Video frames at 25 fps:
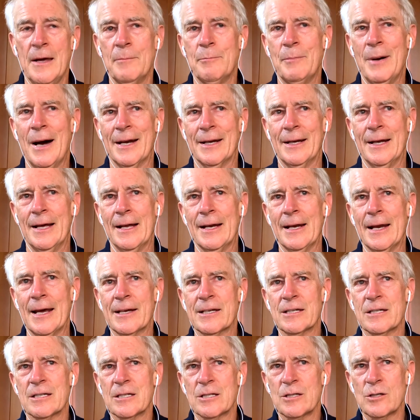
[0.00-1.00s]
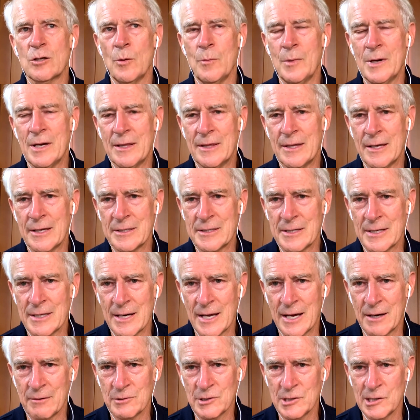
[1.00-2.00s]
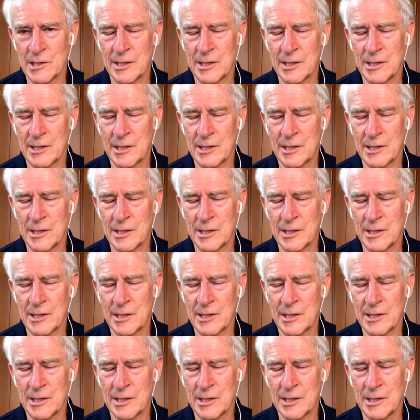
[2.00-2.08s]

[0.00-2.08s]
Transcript: But like so many things in language